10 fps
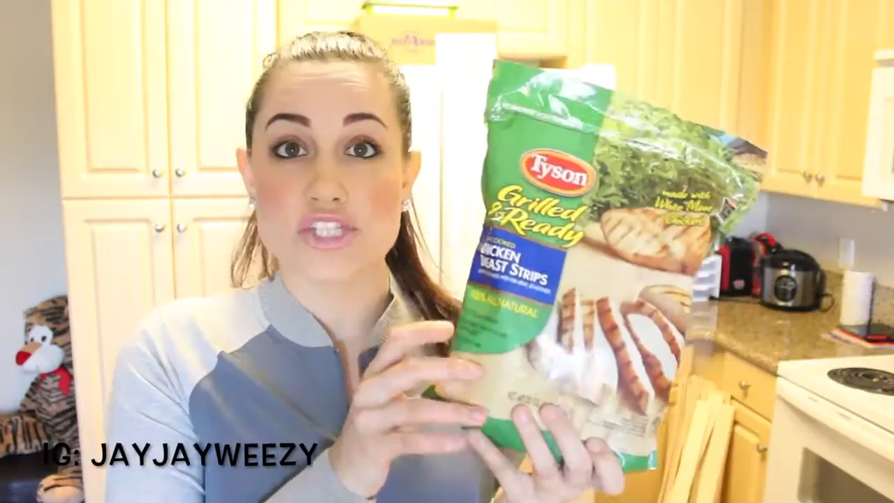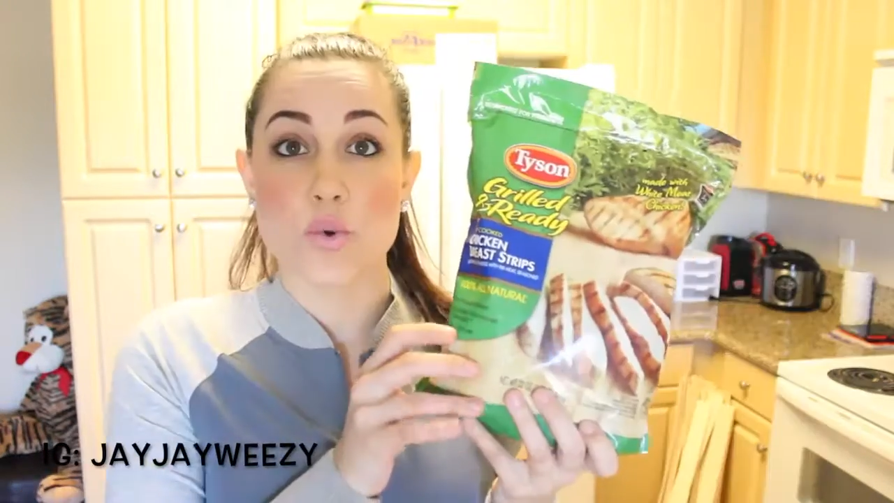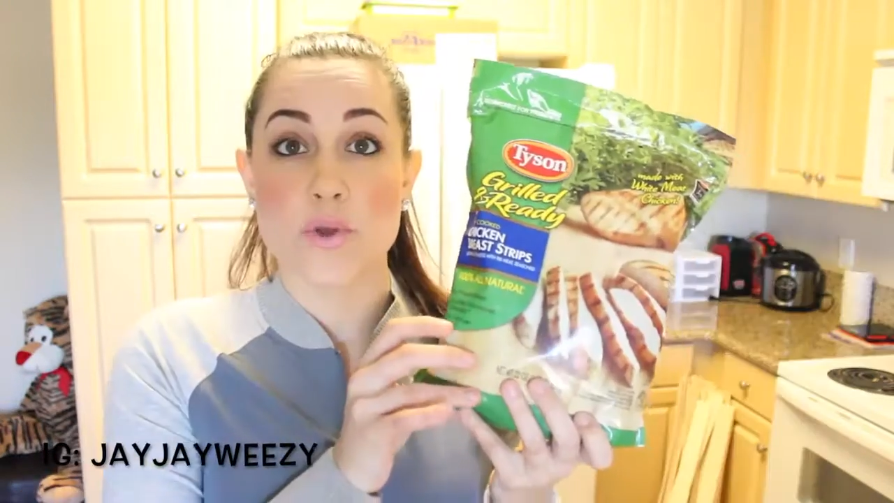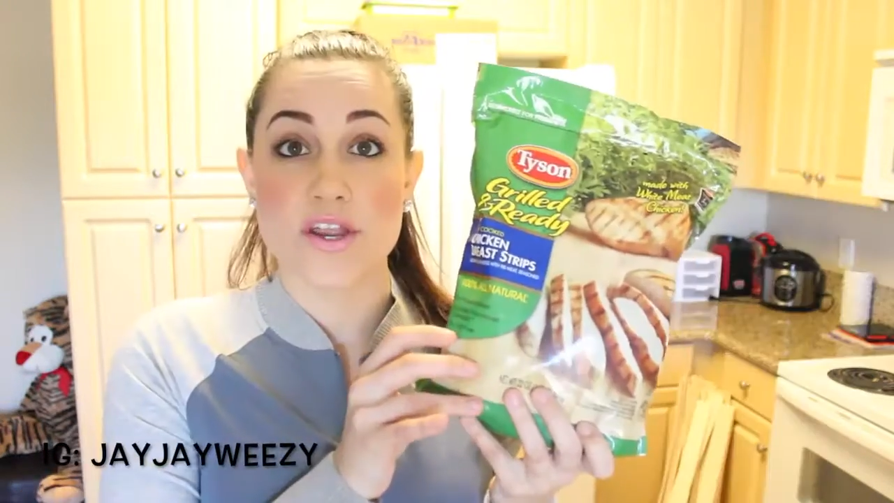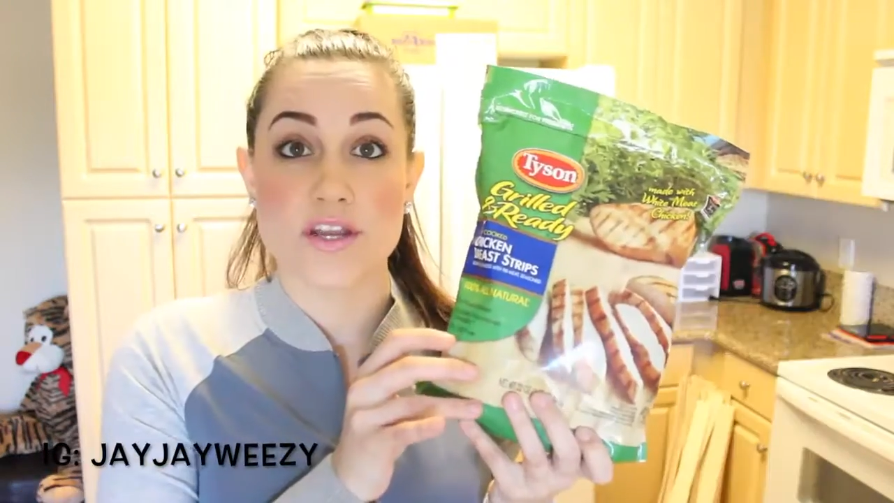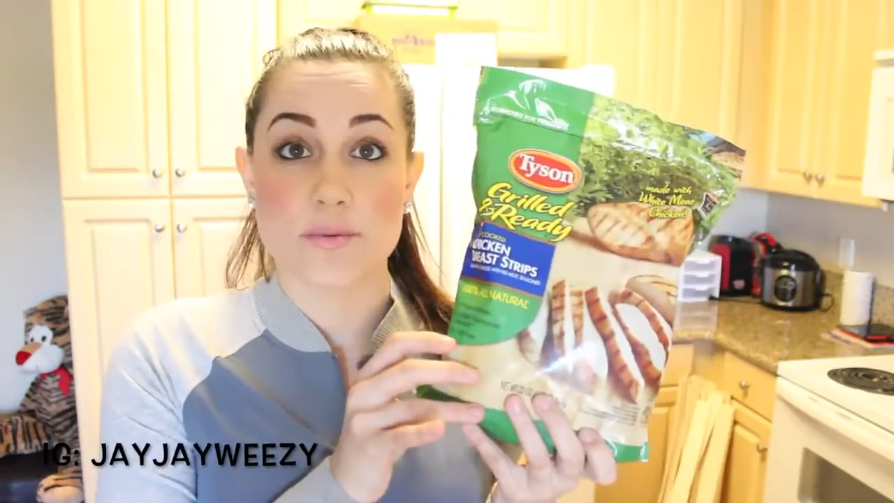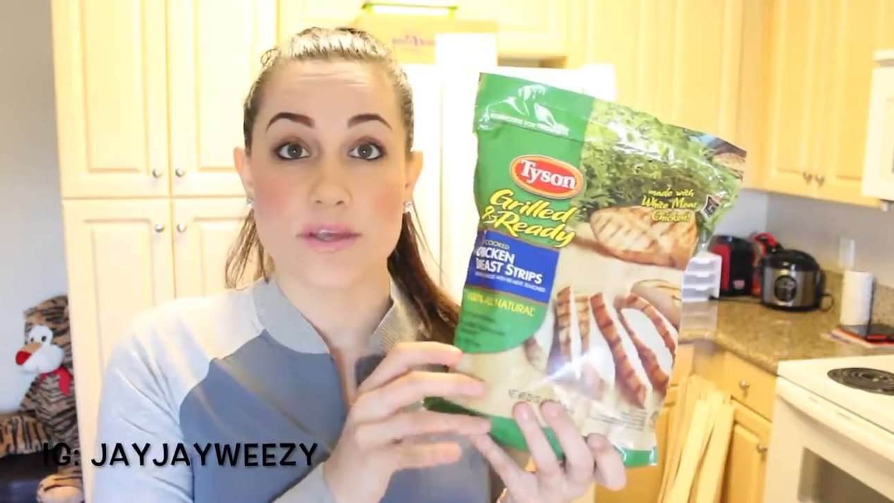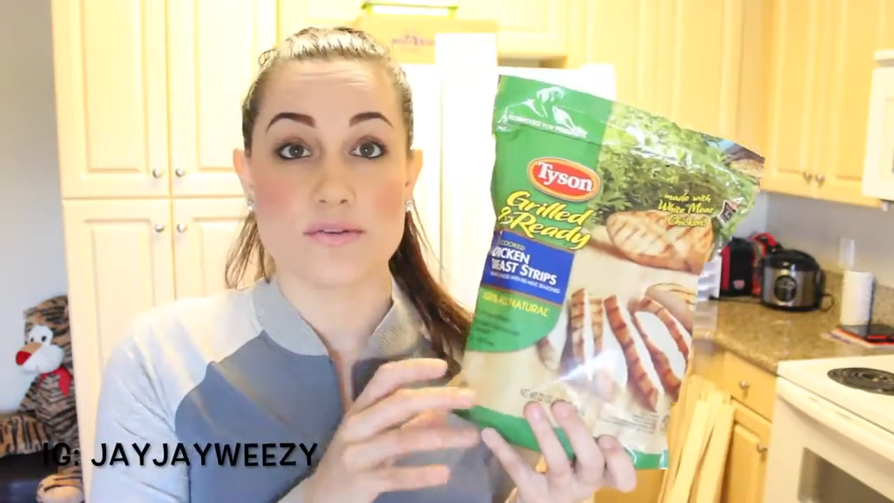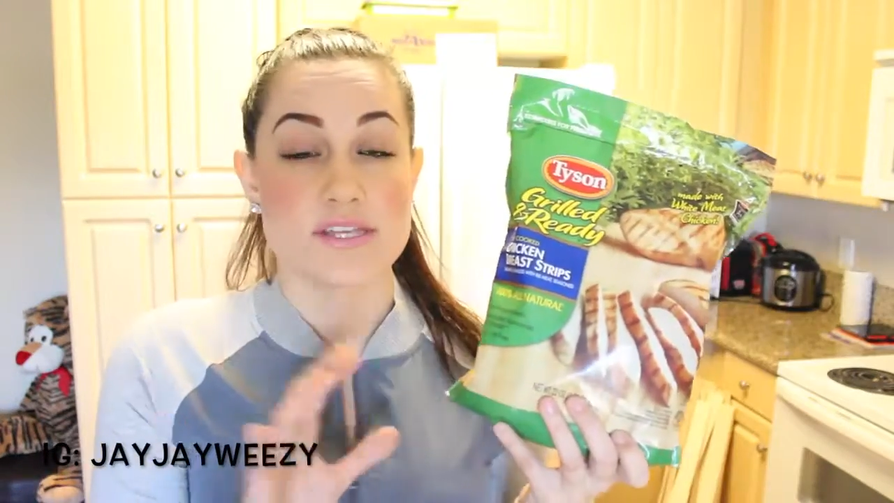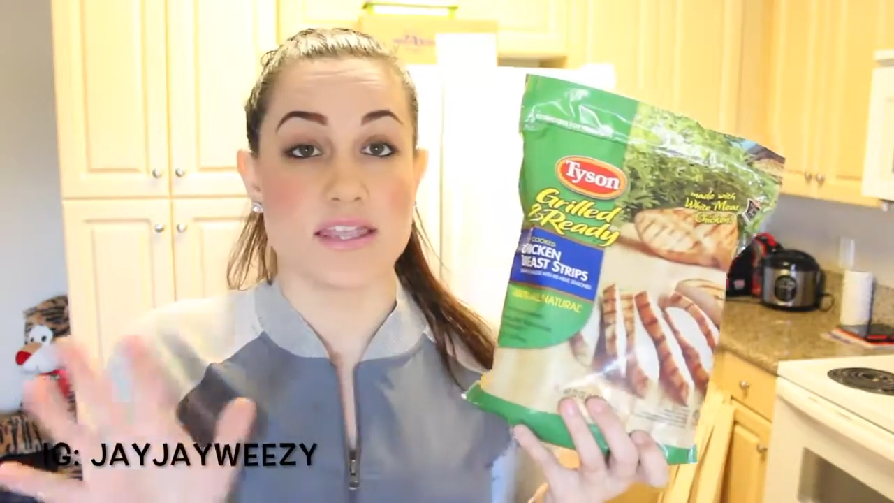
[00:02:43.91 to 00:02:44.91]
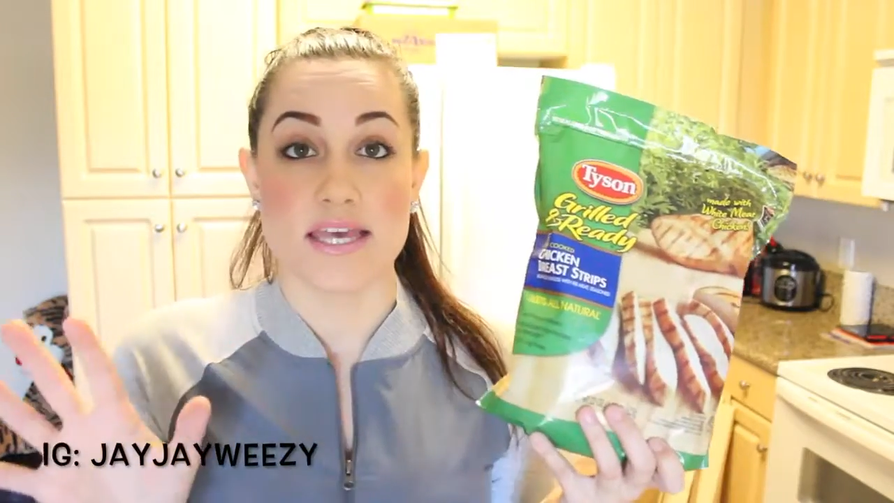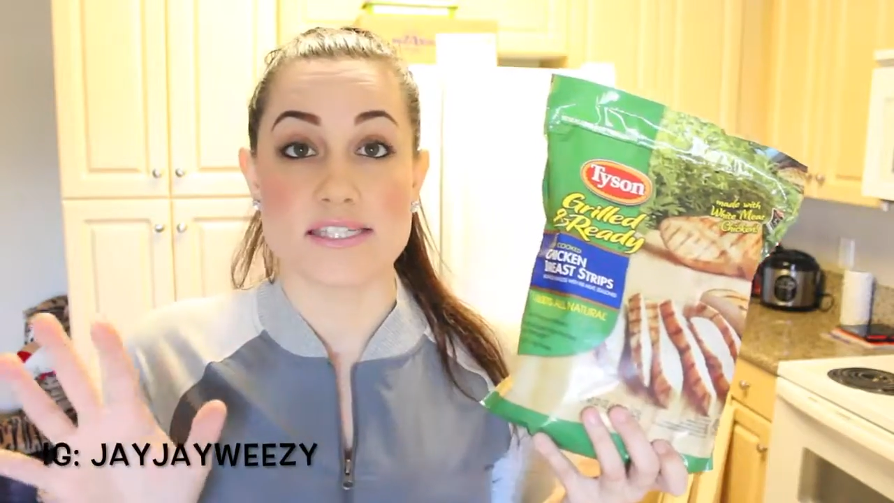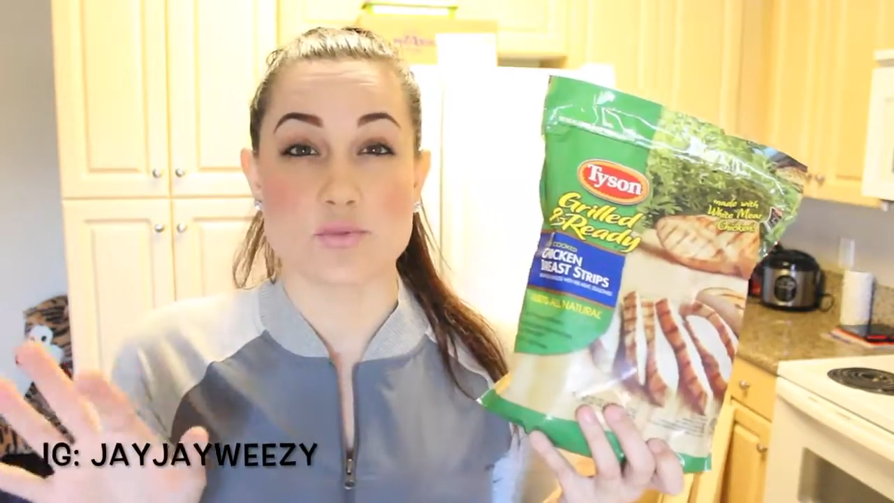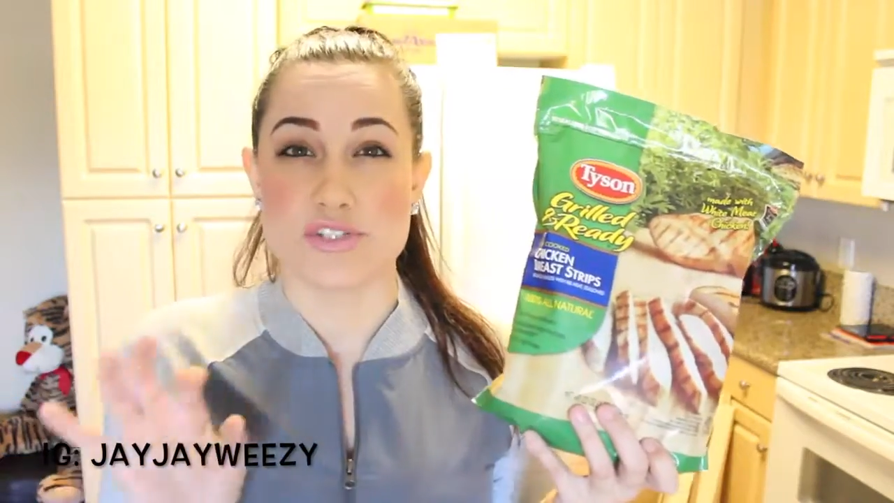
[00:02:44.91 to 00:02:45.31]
So we are gonna be using this,